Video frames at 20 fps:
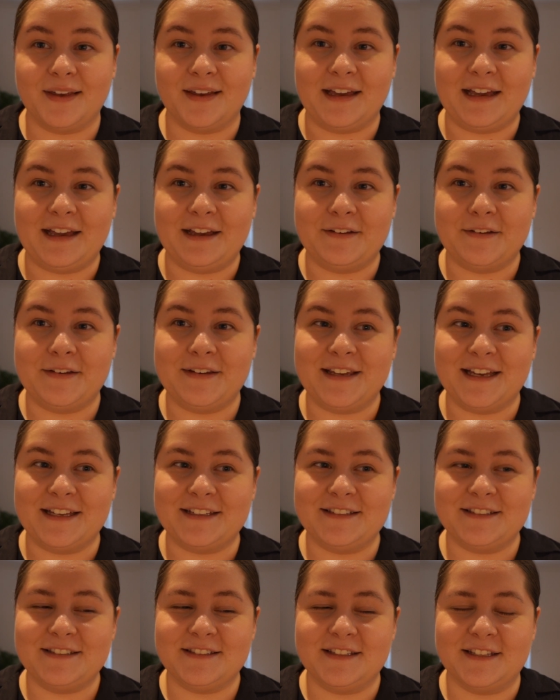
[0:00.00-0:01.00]

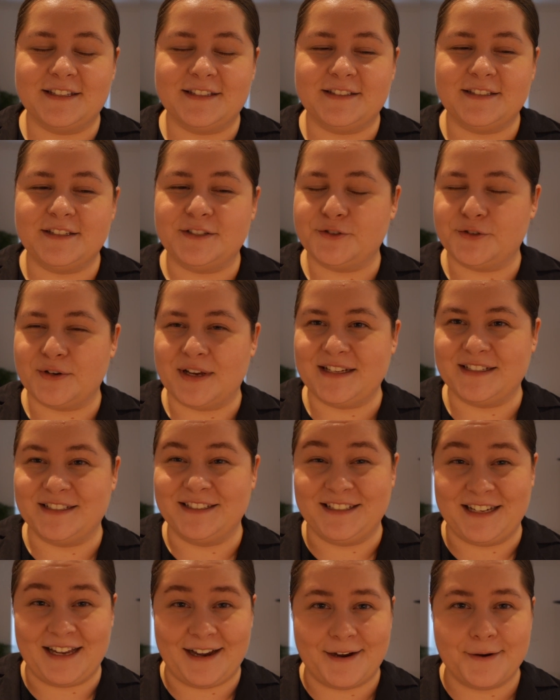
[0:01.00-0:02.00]
that's the
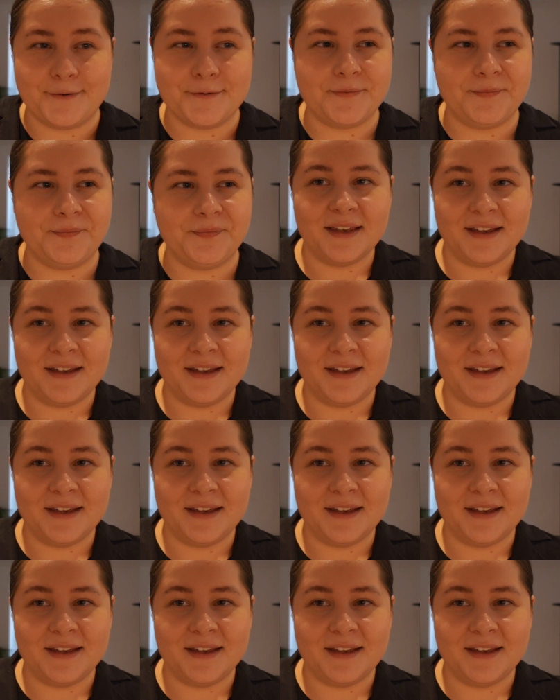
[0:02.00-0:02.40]
situation now,